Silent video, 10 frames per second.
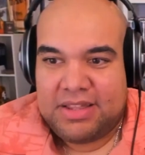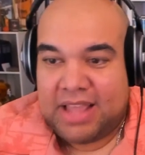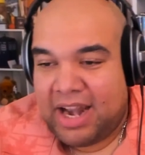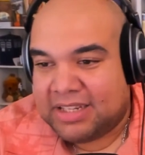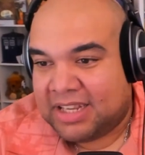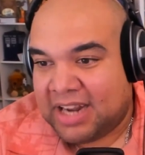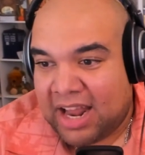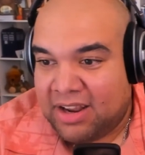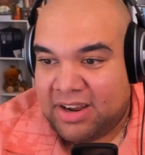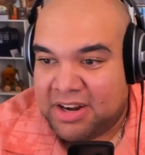That does
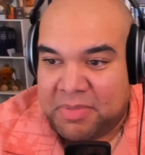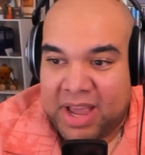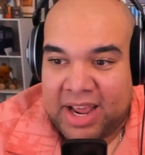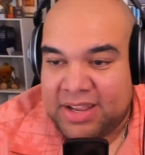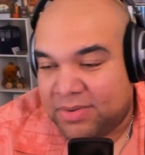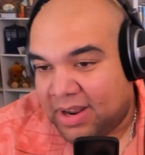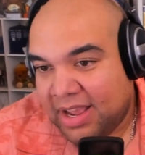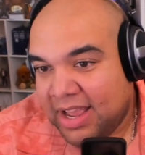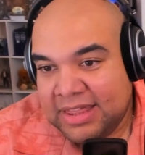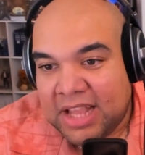not look good to me. I do
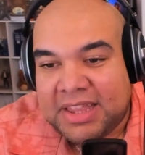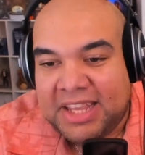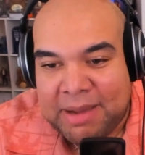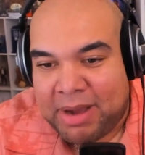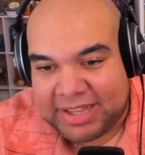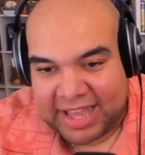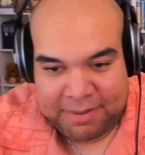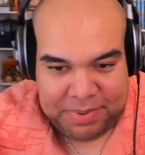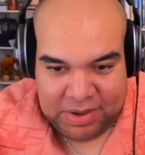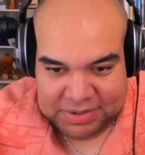nothing about that
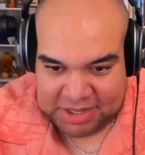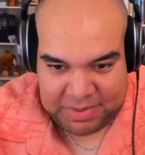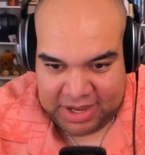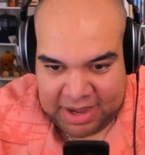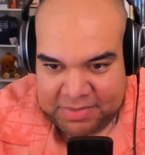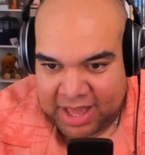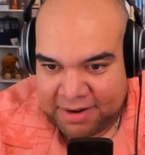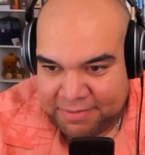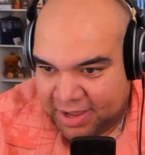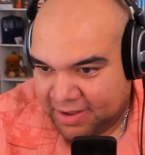appeals to me. I'm not
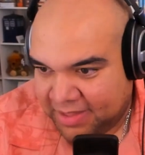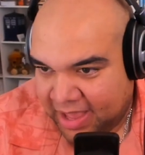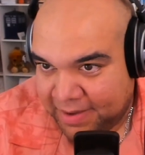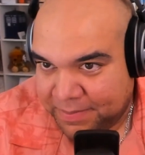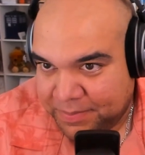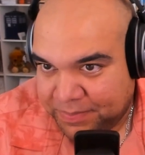a fan of that.